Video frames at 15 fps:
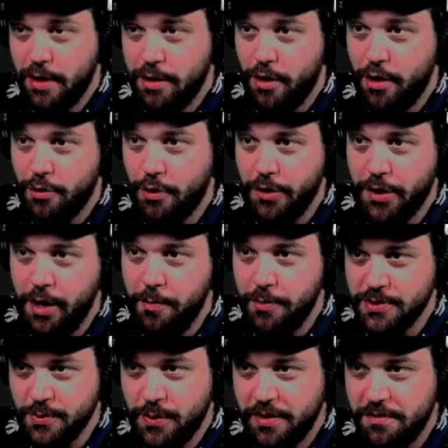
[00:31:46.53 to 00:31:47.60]
car growing up
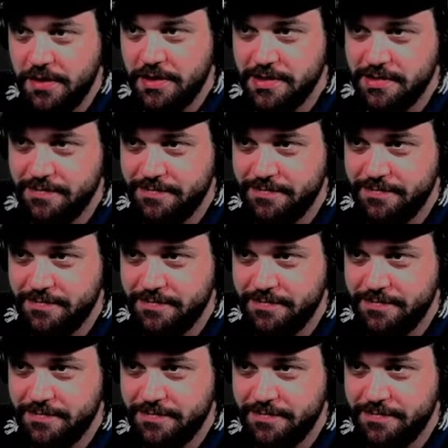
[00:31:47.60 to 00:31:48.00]
was one of these.